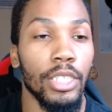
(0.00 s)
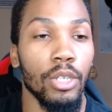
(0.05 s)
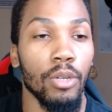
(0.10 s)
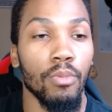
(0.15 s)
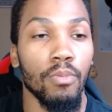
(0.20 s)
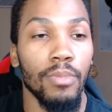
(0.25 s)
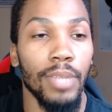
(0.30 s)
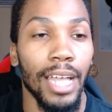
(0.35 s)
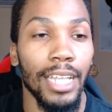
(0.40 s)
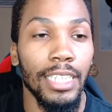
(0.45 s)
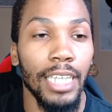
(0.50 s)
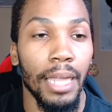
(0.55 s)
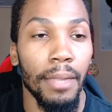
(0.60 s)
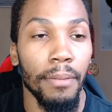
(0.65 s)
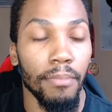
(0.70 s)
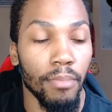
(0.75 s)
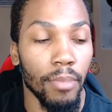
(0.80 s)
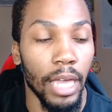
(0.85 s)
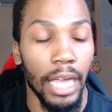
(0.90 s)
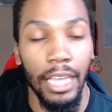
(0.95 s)
So that's
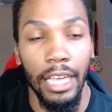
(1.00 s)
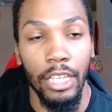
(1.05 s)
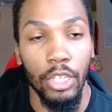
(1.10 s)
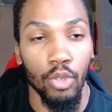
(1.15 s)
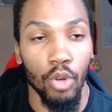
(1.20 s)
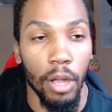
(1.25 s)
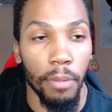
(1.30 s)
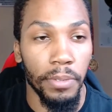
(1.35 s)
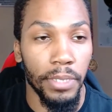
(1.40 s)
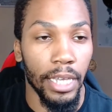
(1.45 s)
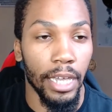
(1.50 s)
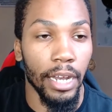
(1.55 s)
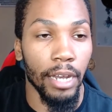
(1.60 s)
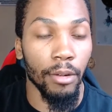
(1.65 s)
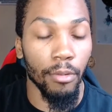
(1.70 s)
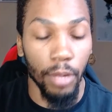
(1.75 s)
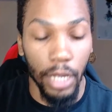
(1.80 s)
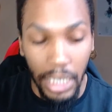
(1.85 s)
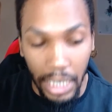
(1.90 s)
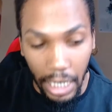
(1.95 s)
a drop set,
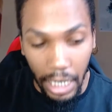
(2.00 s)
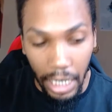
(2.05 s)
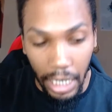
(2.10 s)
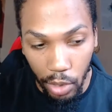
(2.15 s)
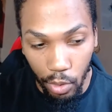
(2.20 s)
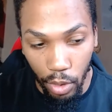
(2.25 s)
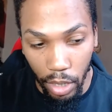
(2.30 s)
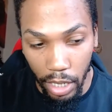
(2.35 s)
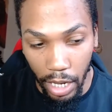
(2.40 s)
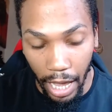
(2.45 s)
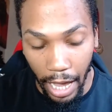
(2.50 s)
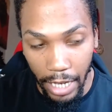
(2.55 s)
and essentially what